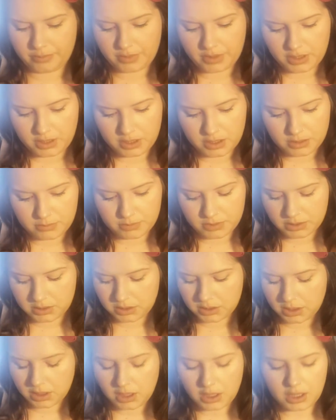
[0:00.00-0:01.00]
Urban.
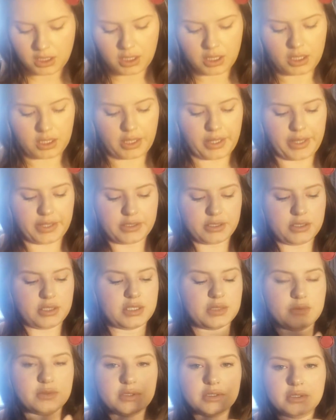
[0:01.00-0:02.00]
Okay, so
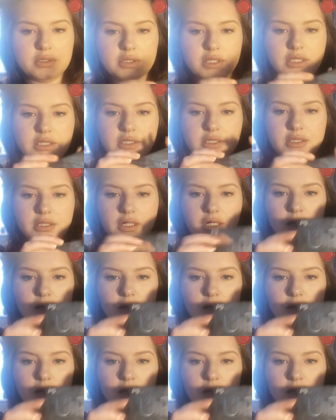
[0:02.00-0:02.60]
this is an